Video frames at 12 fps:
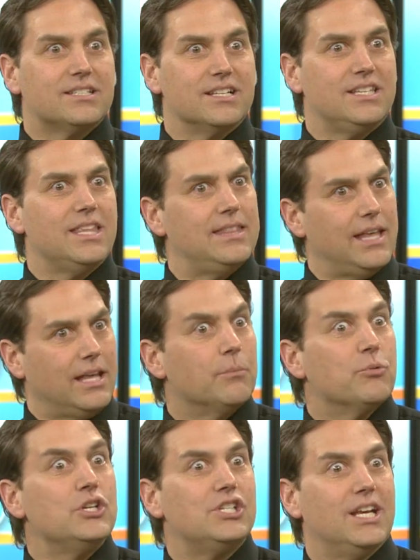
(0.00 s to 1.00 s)
can see that and they can
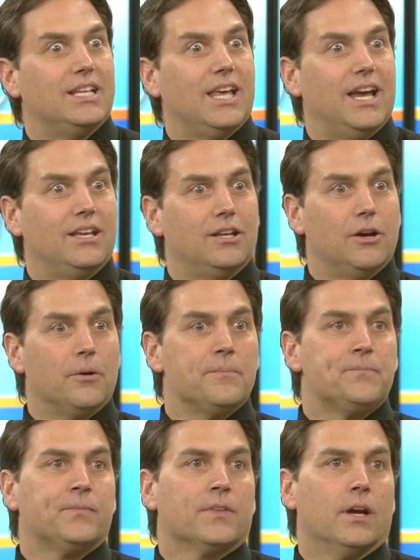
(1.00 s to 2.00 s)
appreciate that, you know?
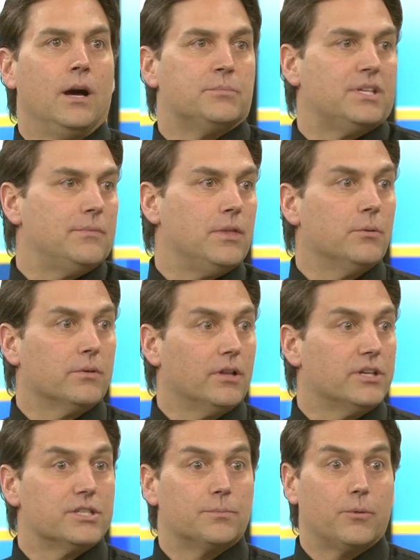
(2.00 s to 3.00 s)
Same thing in
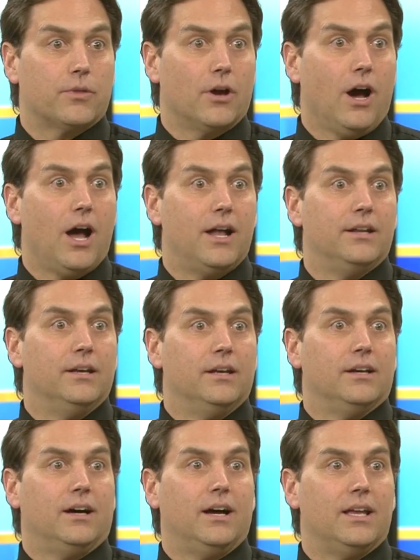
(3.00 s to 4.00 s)
relationship with God.
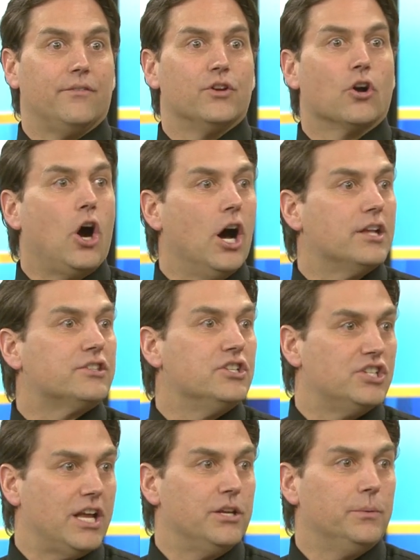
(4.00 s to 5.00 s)
If you're honest and
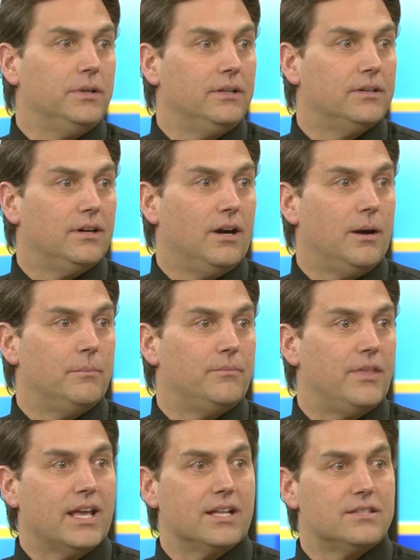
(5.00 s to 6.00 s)
genuine,
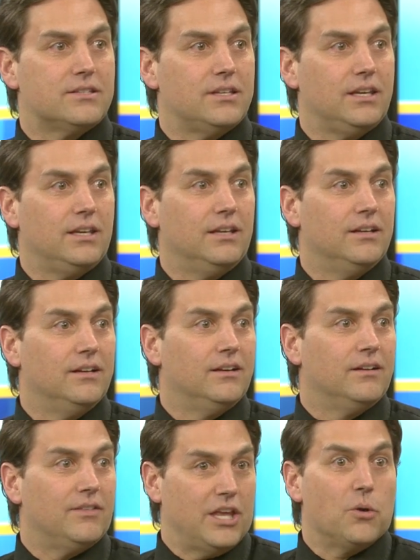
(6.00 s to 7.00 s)
they can see
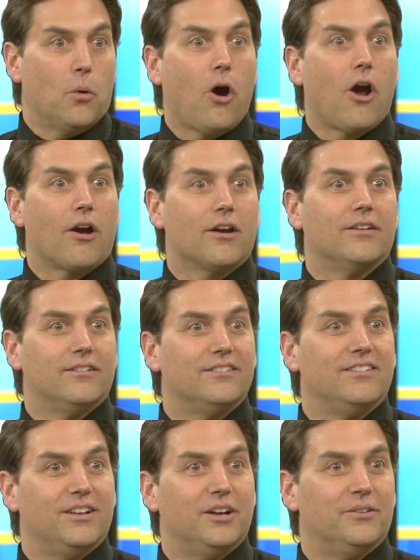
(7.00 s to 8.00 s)
that you are,
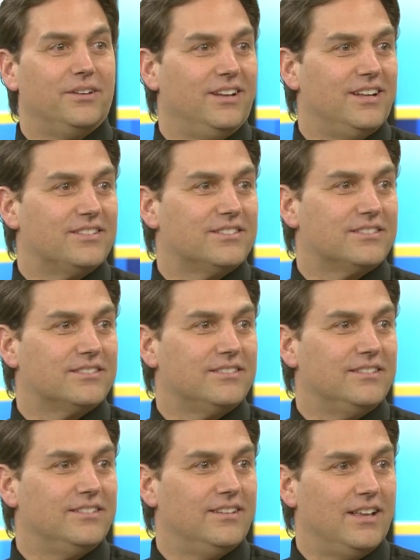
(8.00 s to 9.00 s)
you know, and it's,
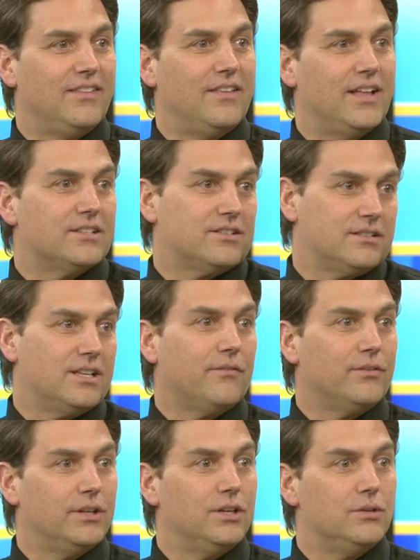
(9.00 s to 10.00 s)
and then that's
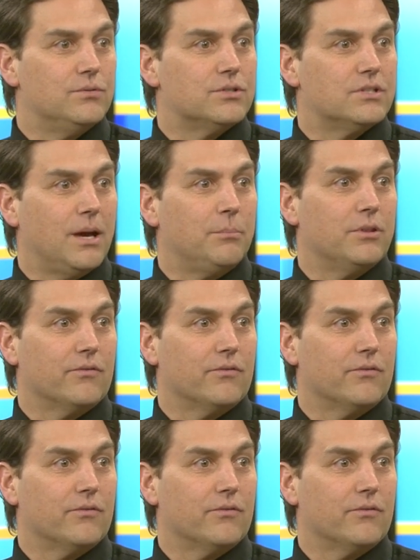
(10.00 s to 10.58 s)
definitely a huge step in